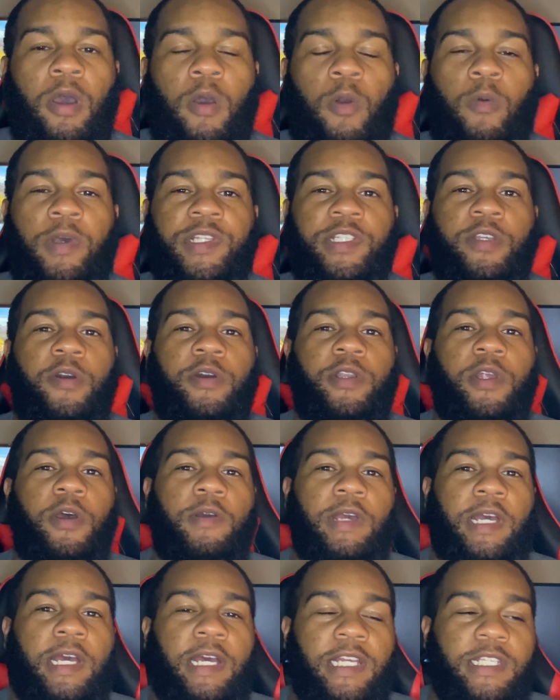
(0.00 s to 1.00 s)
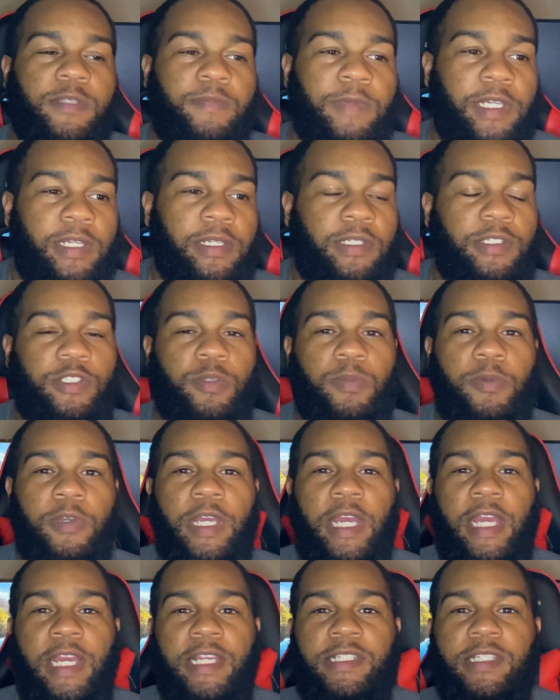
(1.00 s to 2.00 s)
What's going on guys, man? It's your boy
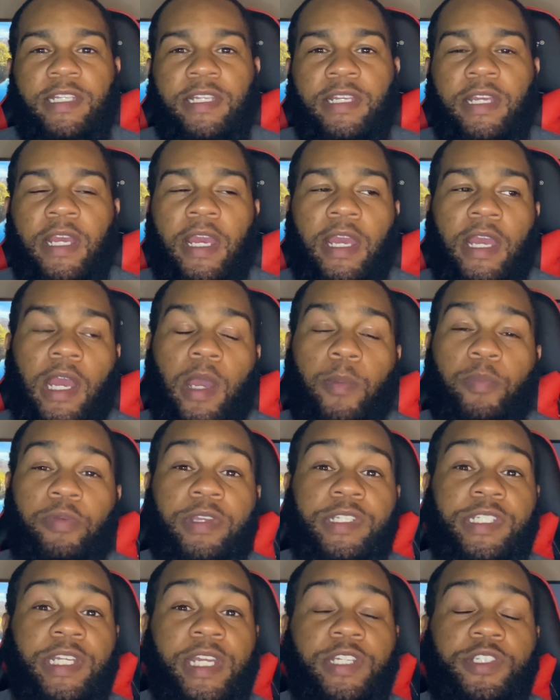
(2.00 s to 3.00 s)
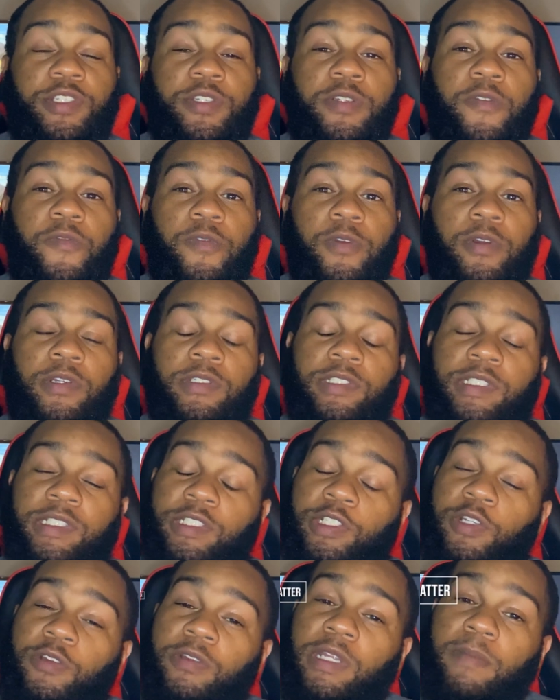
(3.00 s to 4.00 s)
HD. Hey, I appreciate you for
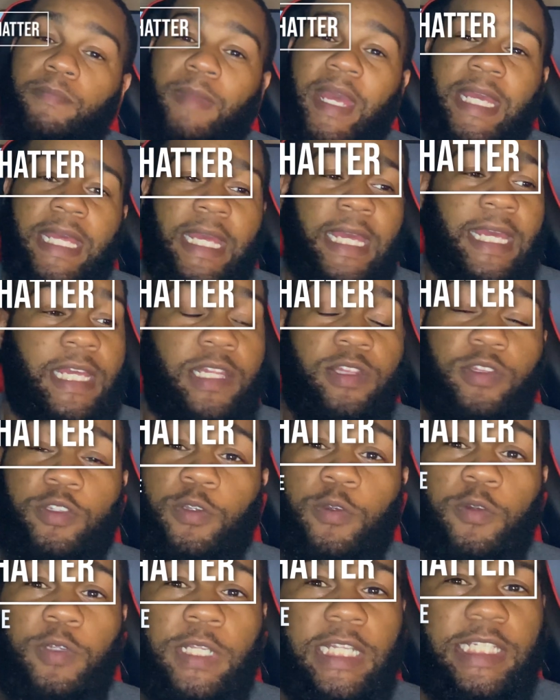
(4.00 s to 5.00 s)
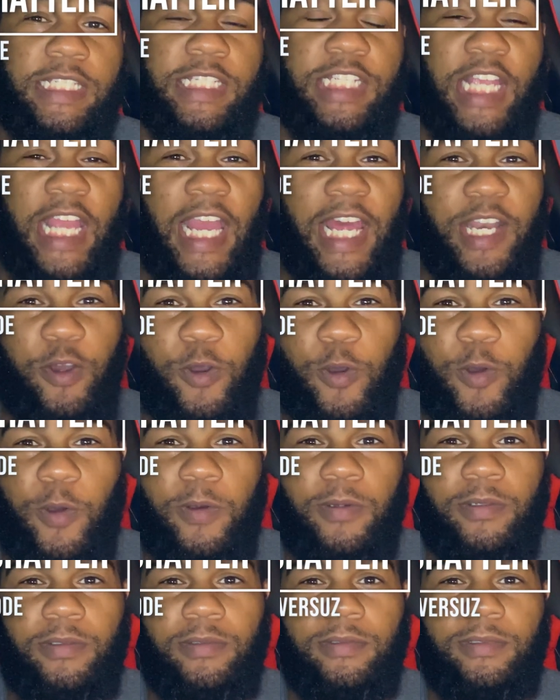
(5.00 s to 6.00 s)
tuning back into the channel.
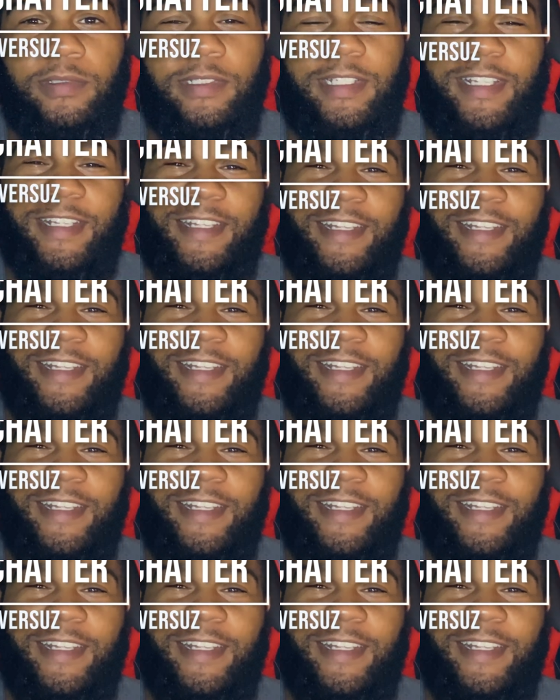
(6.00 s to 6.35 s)
oh,